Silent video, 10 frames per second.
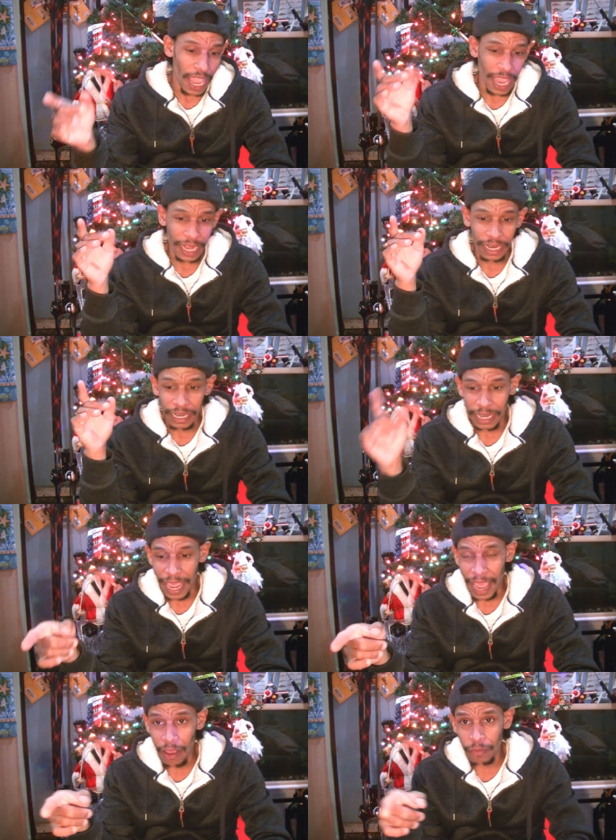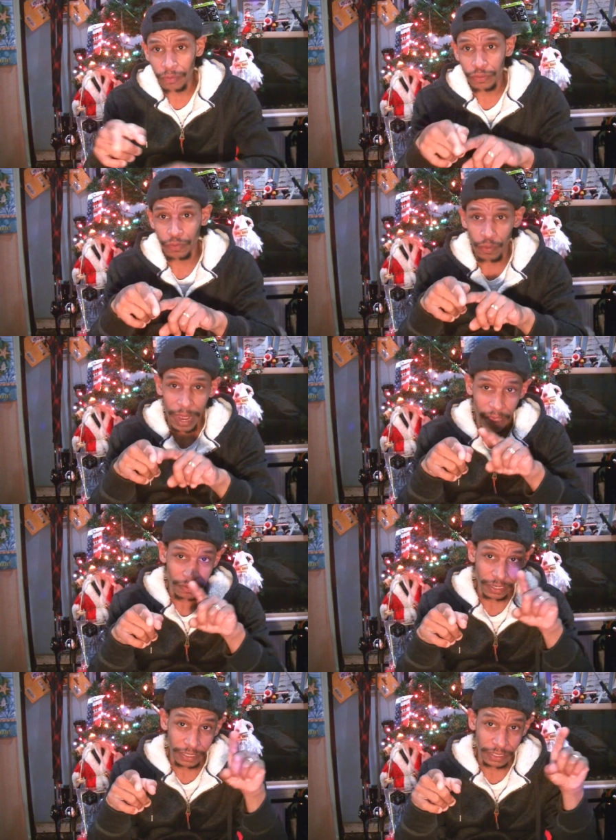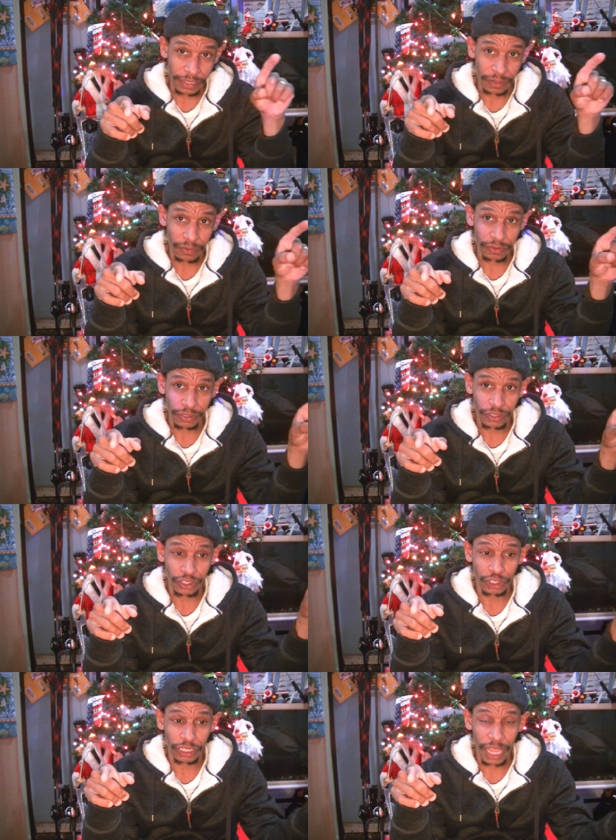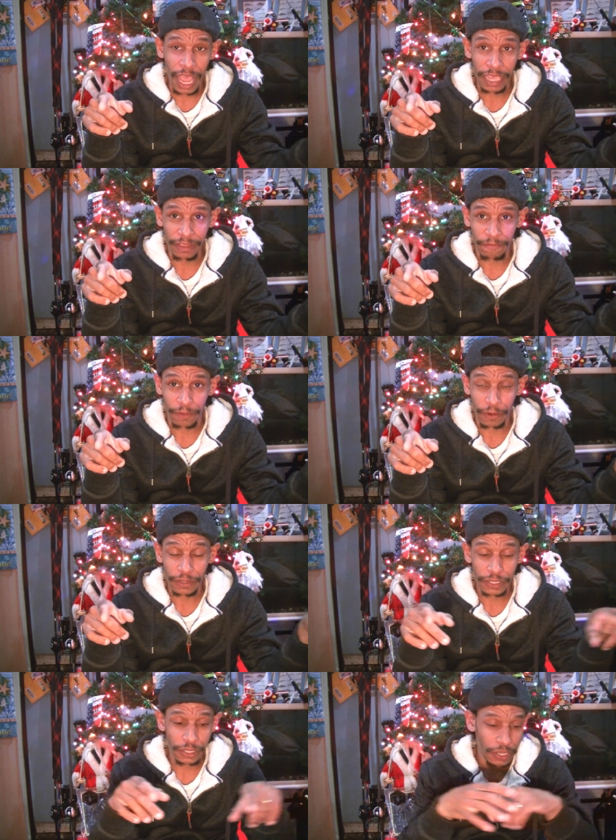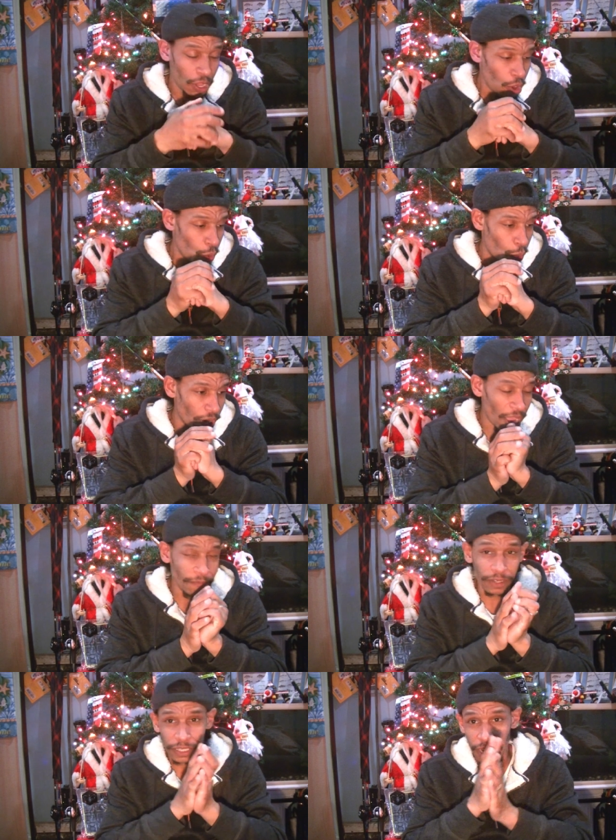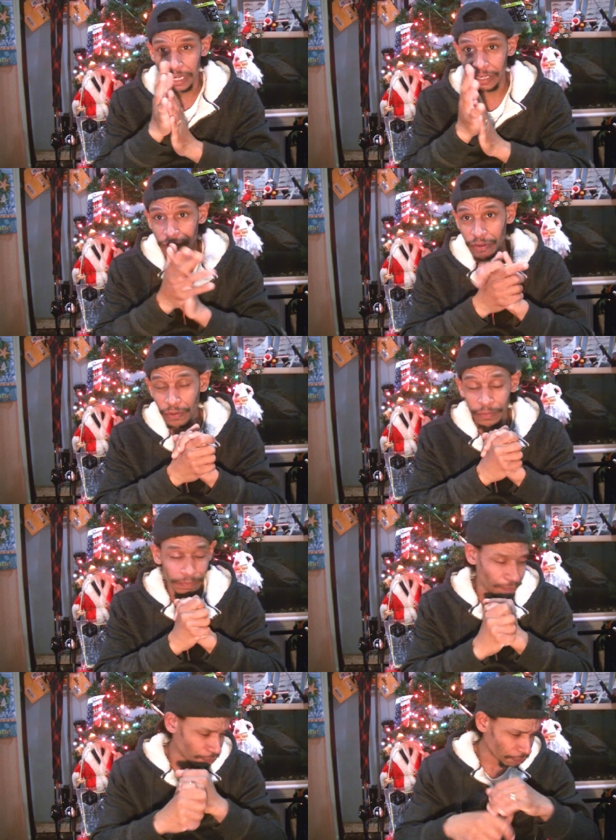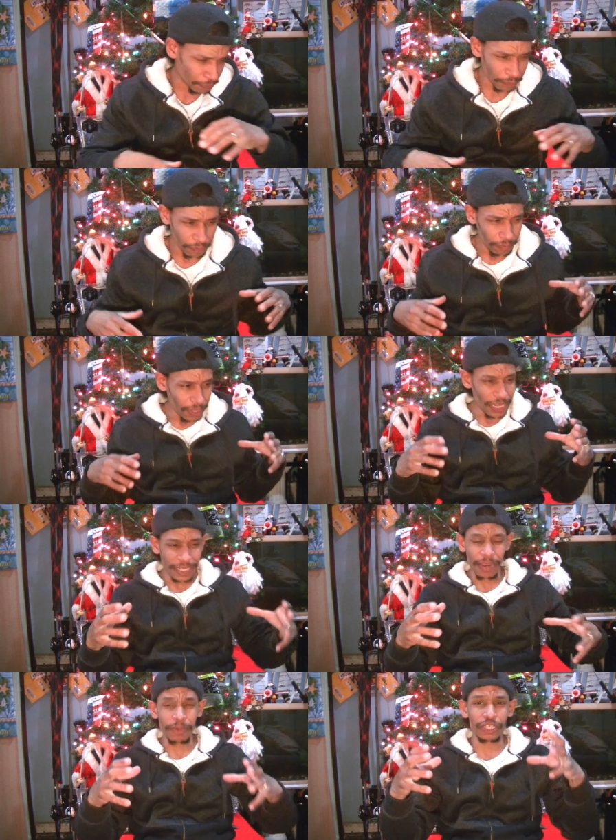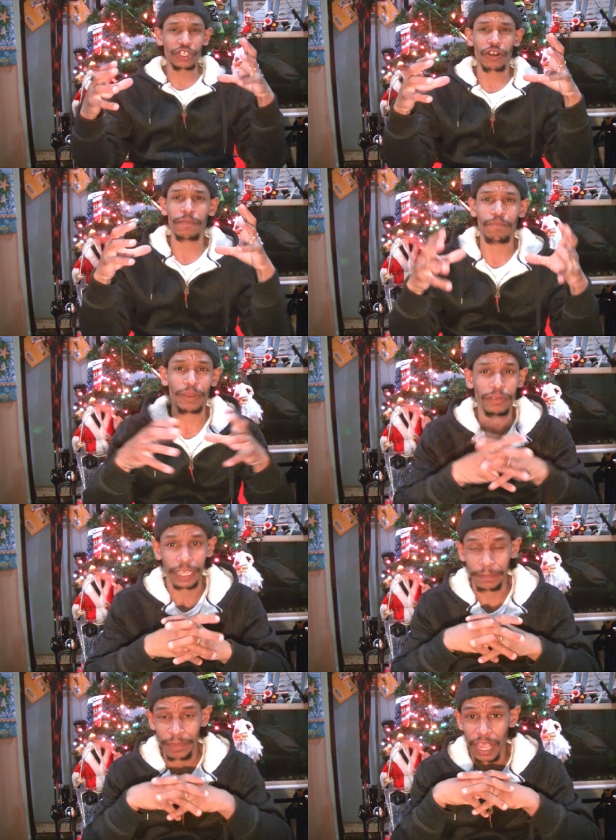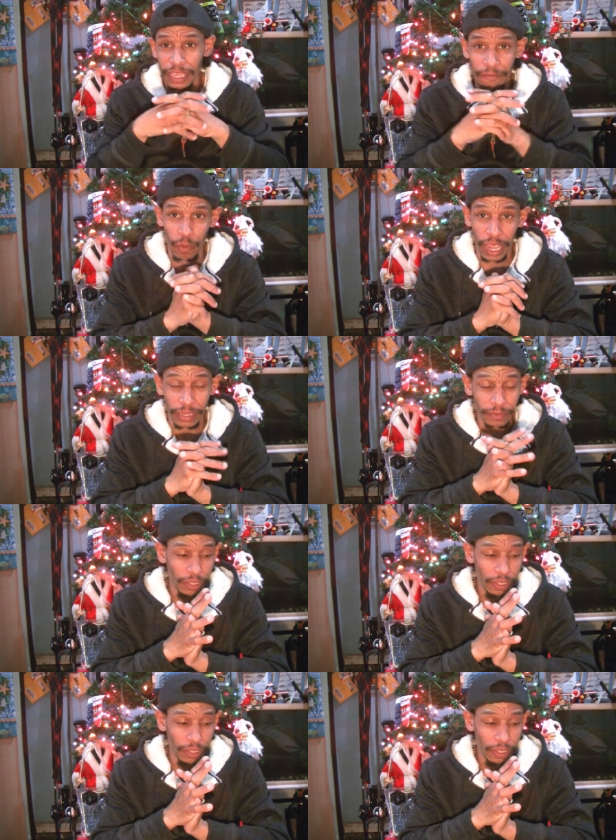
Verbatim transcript: And now throughout until July the 1st, what I've decided to do is I'm going to start building a giveaway.